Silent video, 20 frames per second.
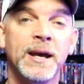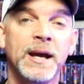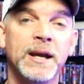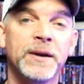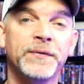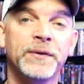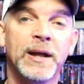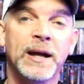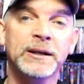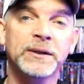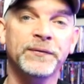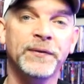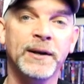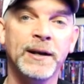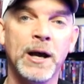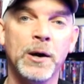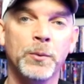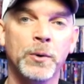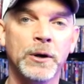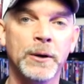And if you'd like to
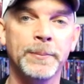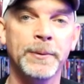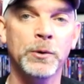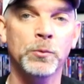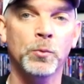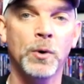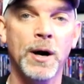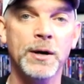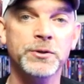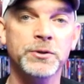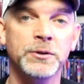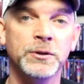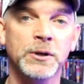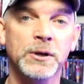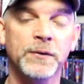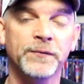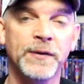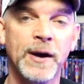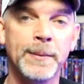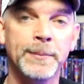find out what I've been watching, you
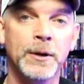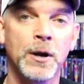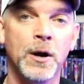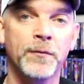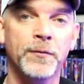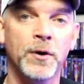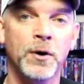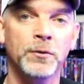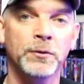can find me over